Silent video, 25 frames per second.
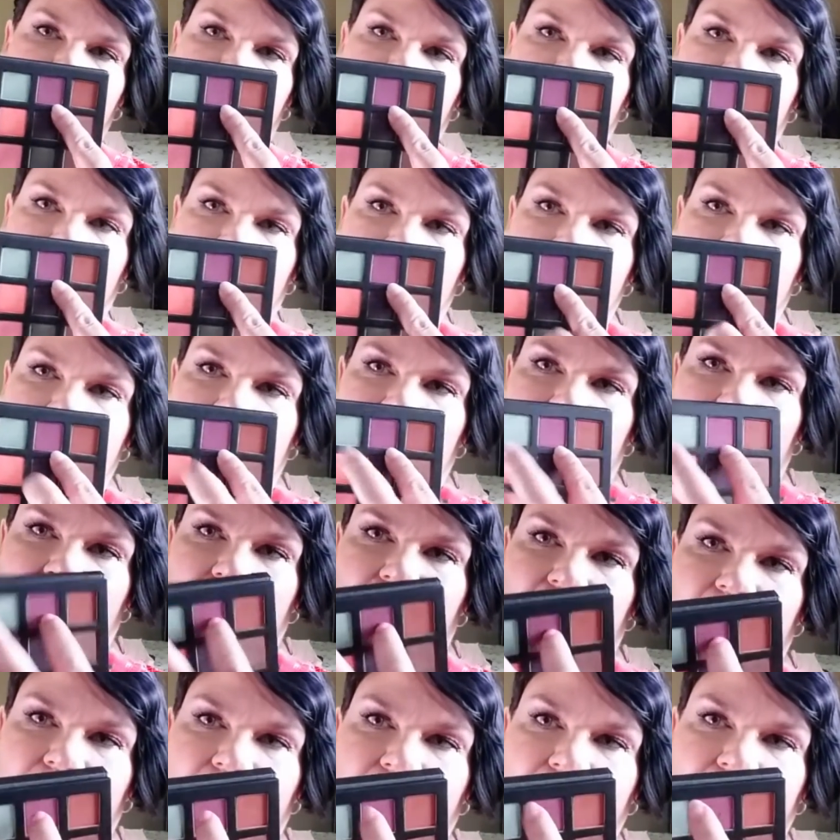this
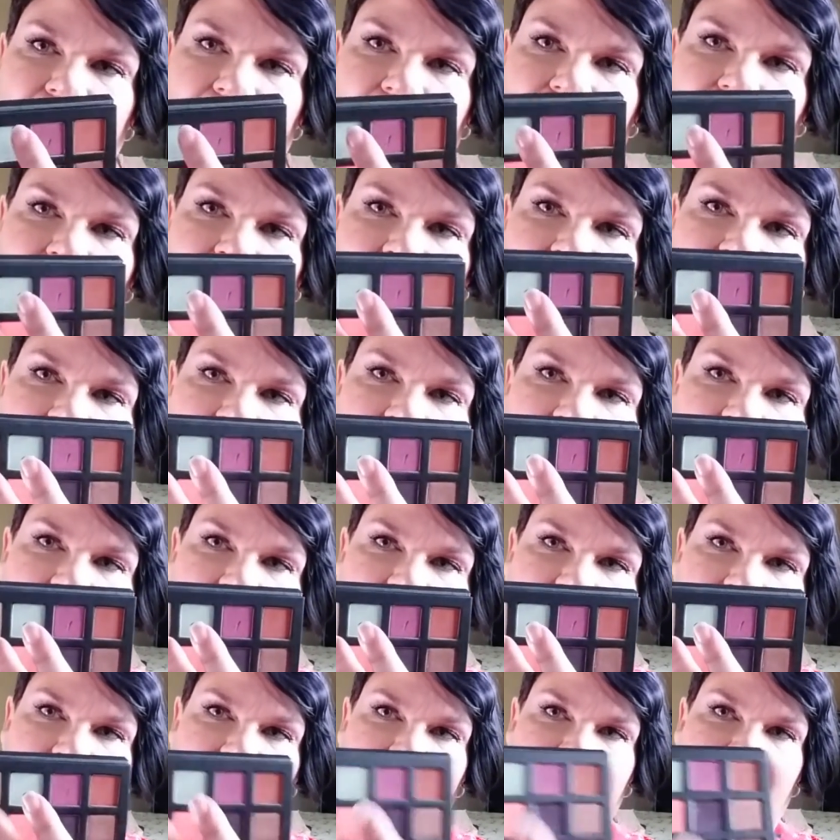color, and I
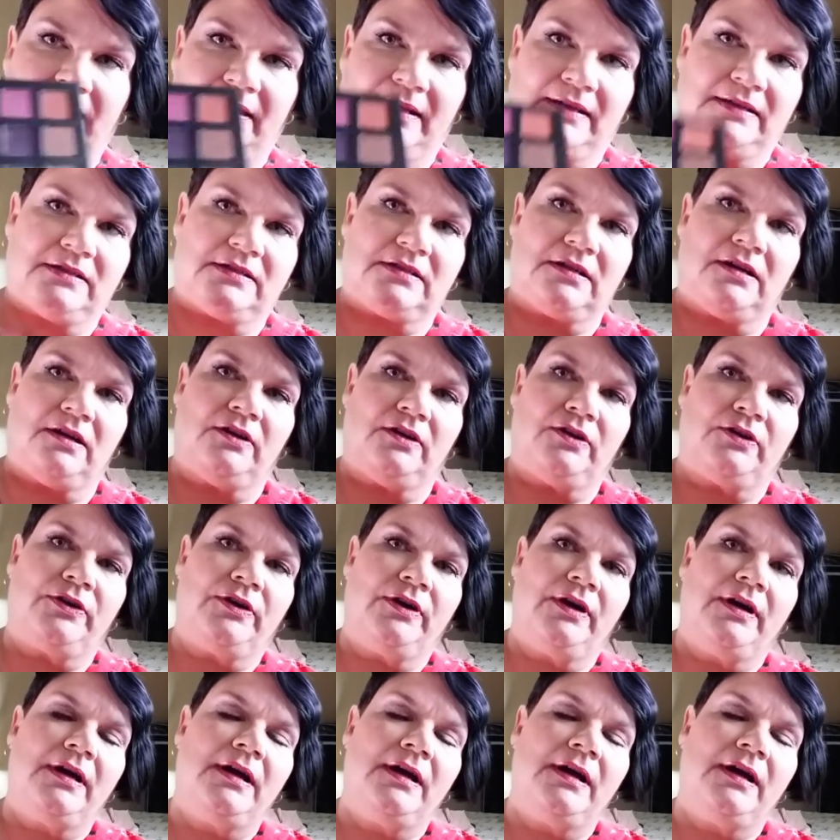highlighted in this color.